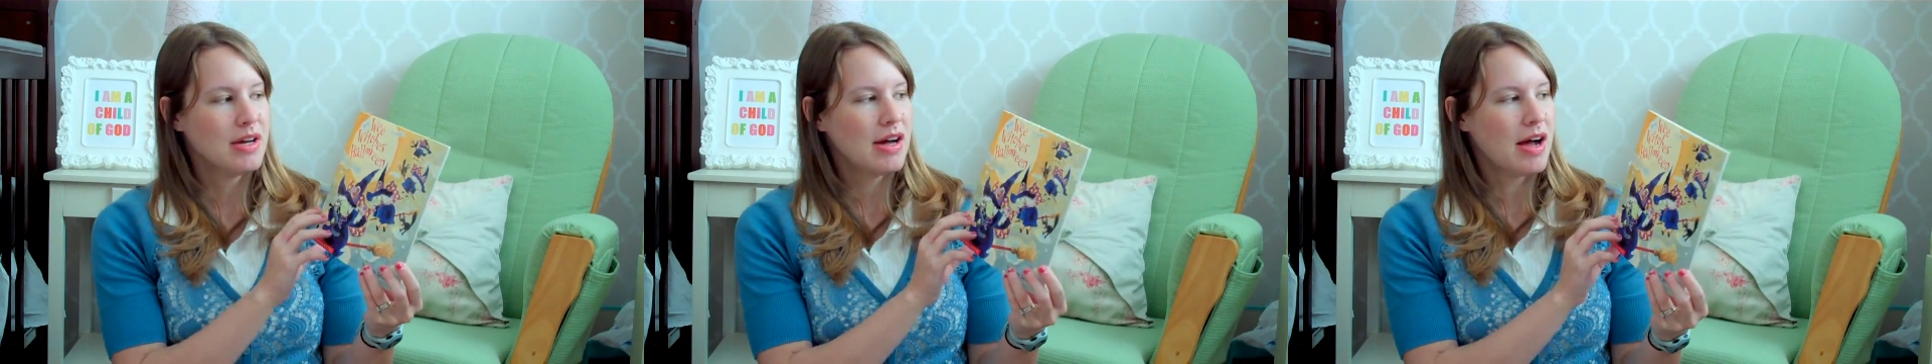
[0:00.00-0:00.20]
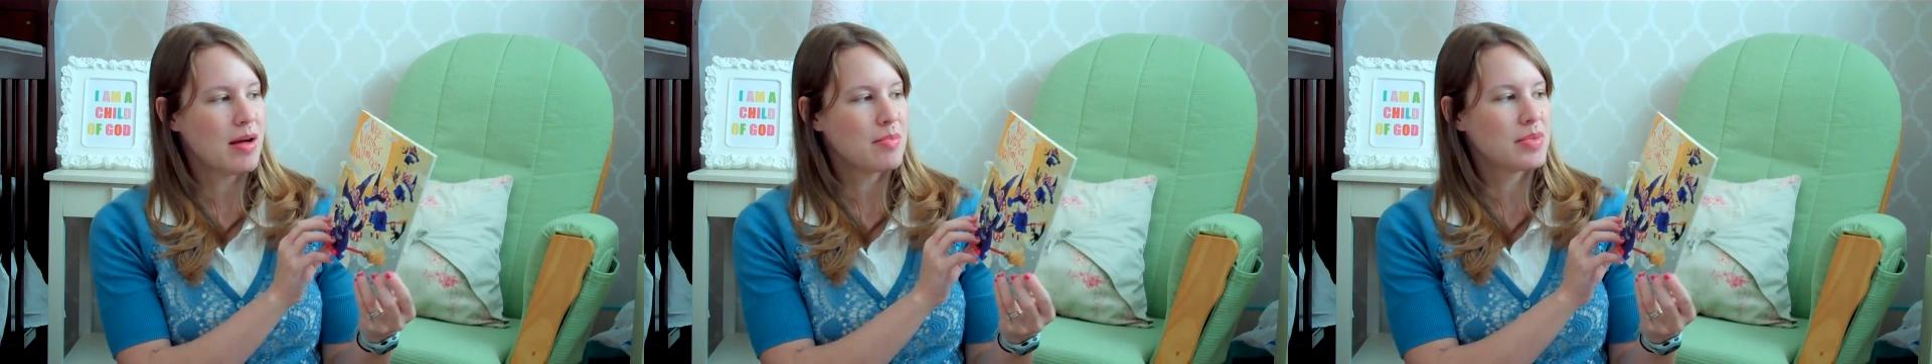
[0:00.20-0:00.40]

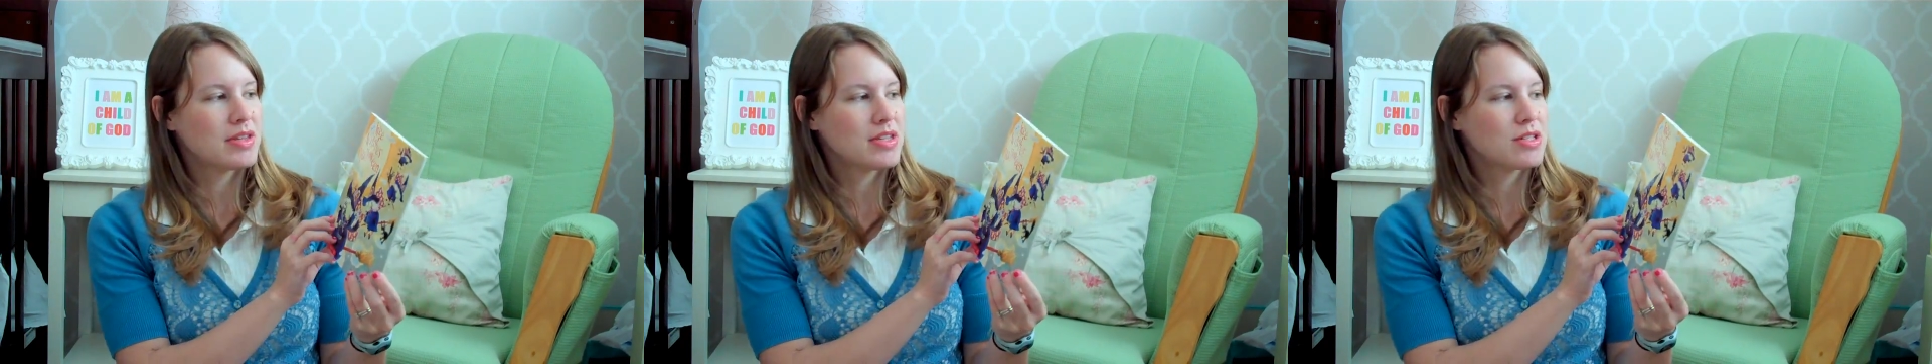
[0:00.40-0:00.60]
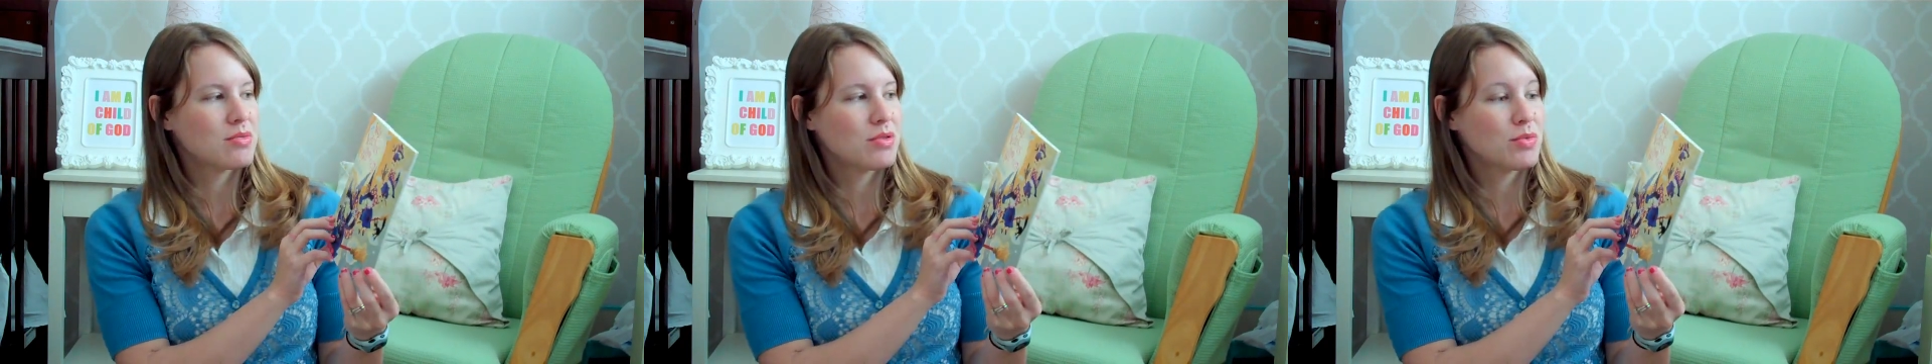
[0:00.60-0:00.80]
But
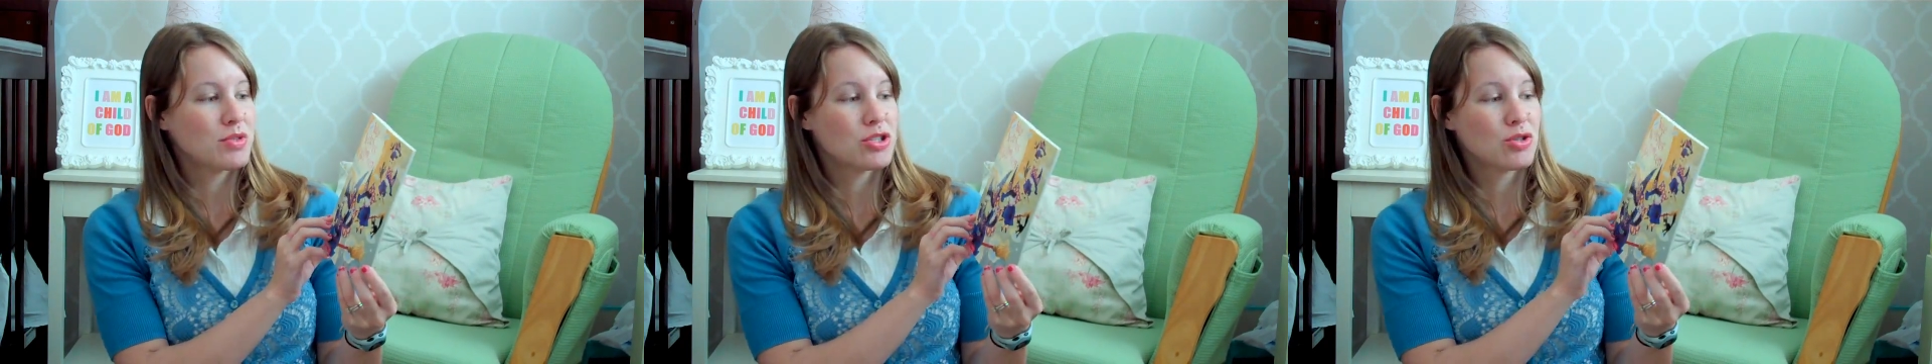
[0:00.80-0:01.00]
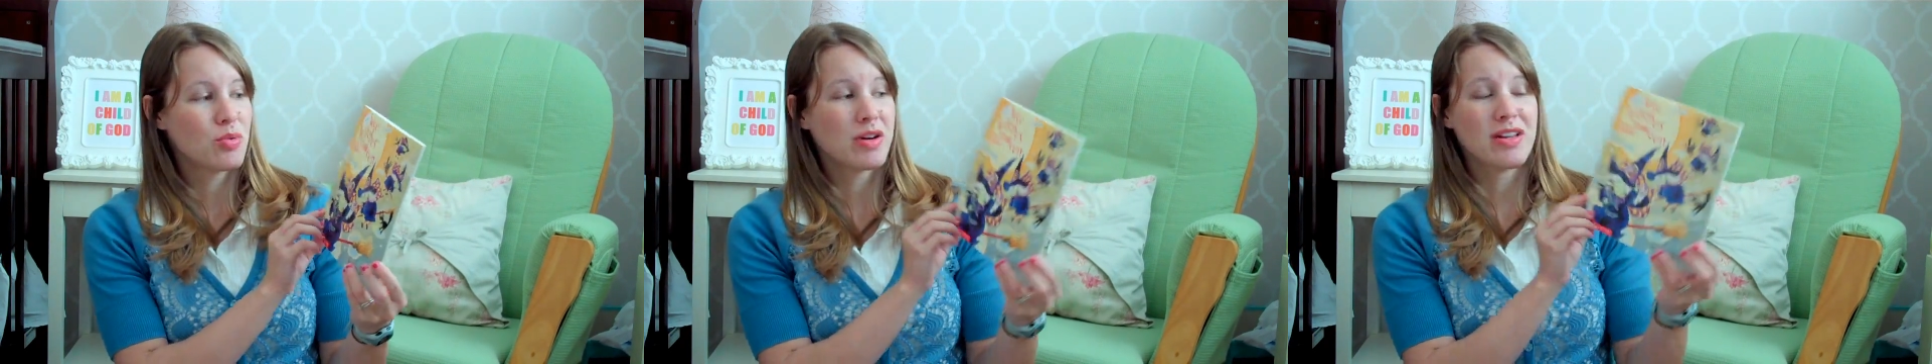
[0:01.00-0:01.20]
this one
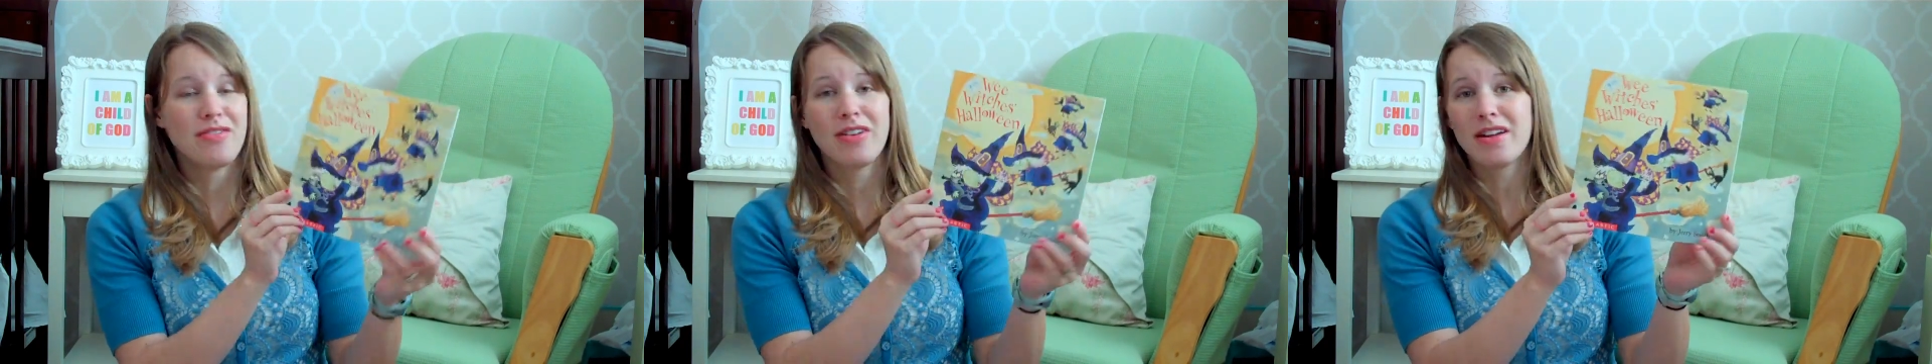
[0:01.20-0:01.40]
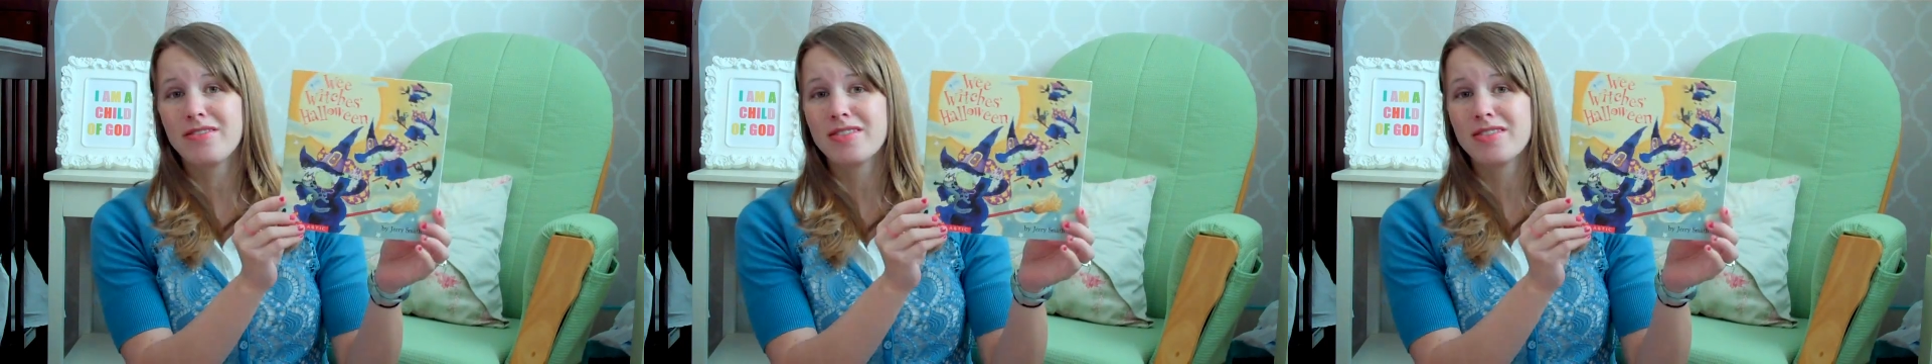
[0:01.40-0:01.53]
was 25